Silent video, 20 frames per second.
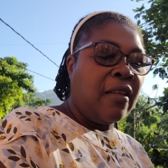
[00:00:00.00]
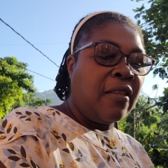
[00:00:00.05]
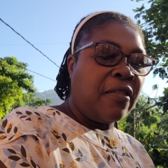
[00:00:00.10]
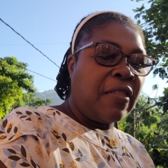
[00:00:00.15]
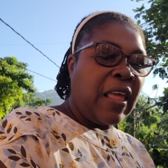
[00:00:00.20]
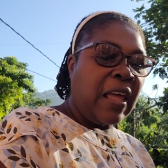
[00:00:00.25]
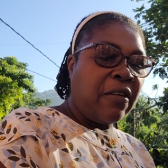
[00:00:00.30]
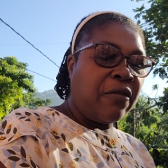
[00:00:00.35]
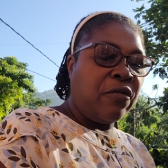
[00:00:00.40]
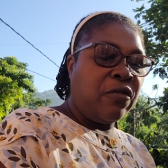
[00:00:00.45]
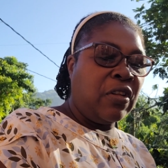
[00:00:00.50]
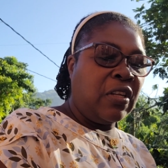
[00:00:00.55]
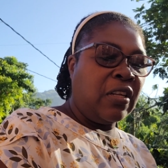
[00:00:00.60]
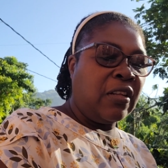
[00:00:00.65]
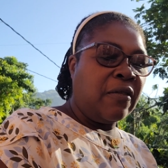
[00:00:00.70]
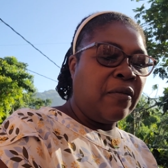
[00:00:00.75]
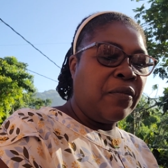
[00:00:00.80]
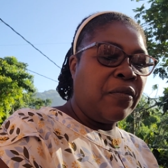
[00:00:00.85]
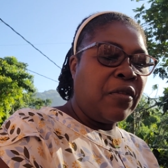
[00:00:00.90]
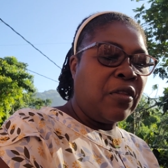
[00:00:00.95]

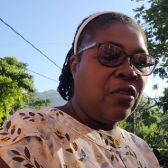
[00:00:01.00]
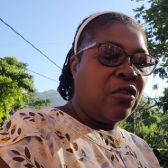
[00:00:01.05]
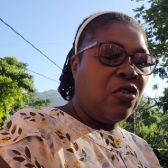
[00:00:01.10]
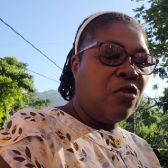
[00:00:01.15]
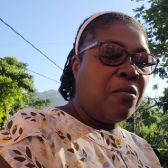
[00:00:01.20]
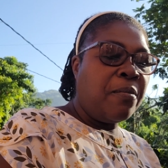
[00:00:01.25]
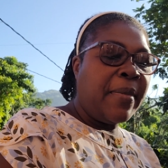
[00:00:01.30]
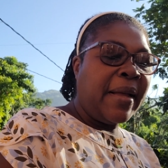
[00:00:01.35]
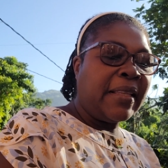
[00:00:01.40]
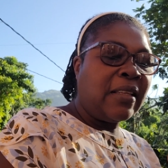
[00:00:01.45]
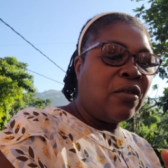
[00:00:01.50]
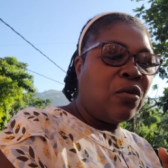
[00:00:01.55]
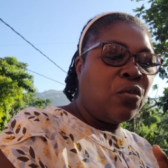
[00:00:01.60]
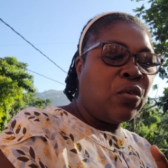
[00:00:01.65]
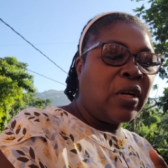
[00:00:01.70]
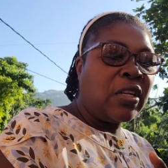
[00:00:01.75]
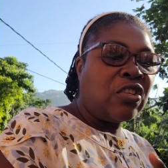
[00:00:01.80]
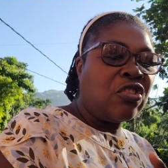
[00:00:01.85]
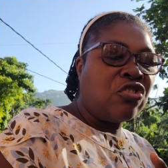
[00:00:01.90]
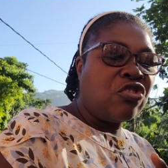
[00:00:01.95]
Thankfully, no matter
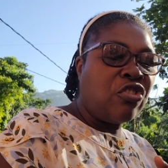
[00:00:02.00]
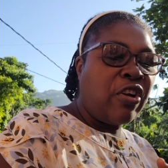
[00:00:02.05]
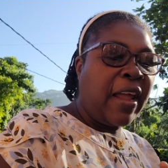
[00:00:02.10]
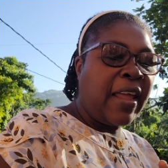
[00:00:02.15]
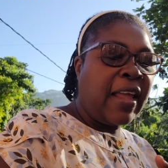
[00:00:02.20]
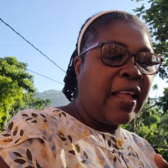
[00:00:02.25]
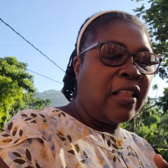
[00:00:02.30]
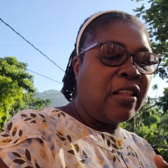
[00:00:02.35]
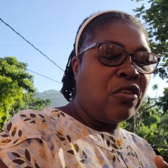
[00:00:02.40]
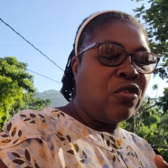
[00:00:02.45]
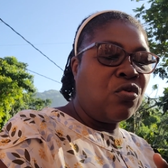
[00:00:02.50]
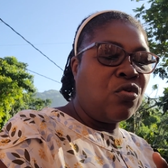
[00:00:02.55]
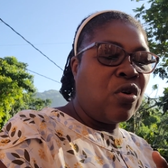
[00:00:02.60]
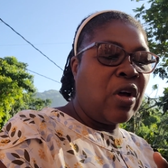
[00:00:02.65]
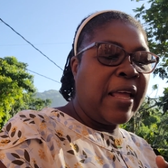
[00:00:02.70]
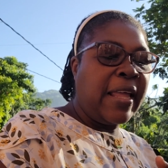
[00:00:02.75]
what trial you